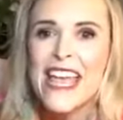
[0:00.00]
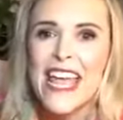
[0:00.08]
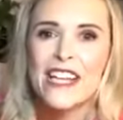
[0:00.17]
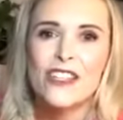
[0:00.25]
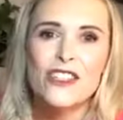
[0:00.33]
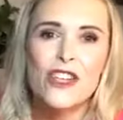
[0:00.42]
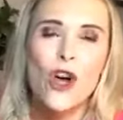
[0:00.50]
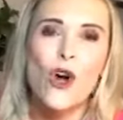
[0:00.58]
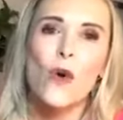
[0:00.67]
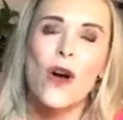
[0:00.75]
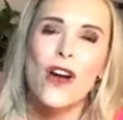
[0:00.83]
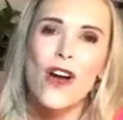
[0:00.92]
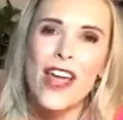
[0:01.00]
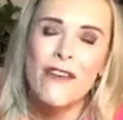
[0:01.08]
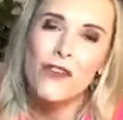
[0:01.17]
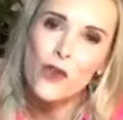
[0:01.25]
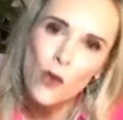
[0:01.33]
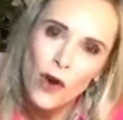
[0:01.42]
And so
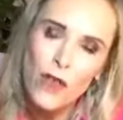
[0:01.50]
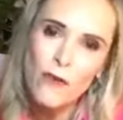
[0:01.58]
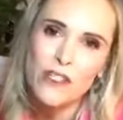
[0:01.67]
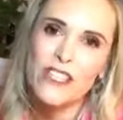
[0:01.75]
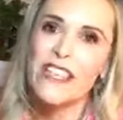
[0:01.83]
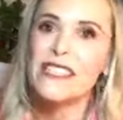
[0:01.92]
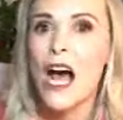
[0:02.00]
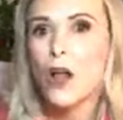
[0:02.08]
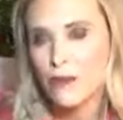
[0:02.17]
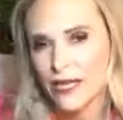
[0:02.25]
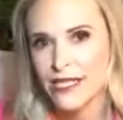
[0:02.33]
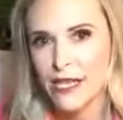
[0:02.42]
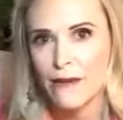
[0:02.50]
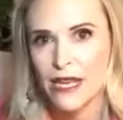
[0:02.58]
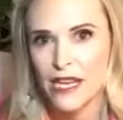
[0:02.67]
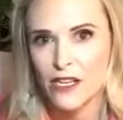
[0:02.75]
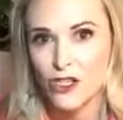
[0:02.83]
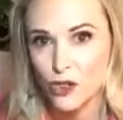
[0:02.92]
if you're the person that's helping
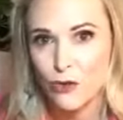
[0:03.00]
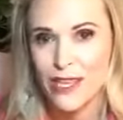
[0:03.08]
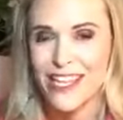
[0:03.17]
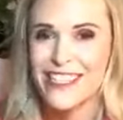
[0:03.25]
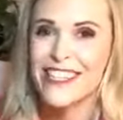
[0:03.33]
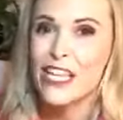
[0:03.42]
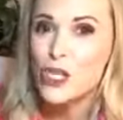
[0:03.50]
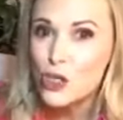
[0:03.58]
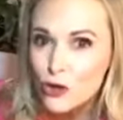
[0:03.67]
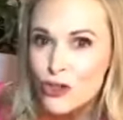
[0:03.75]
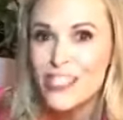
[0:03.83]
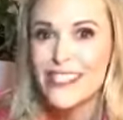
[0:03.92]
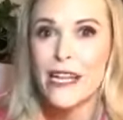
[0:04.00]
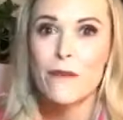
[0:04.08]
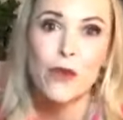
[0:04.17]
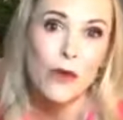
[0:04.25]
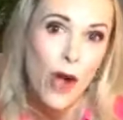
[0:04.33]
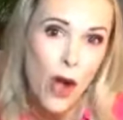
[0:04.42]
somebody do this, then you should set
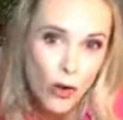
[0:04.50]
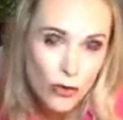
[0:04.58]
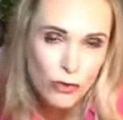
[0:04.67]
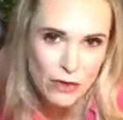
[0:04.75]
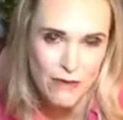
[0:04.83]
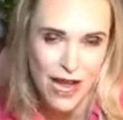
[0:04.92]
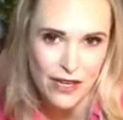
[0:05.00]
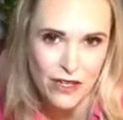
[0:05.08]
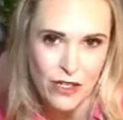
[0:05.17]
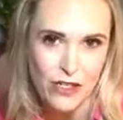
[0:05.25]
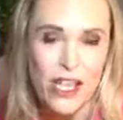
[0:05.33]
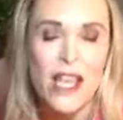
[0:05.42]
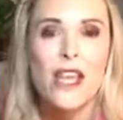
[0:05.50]
up your own reminders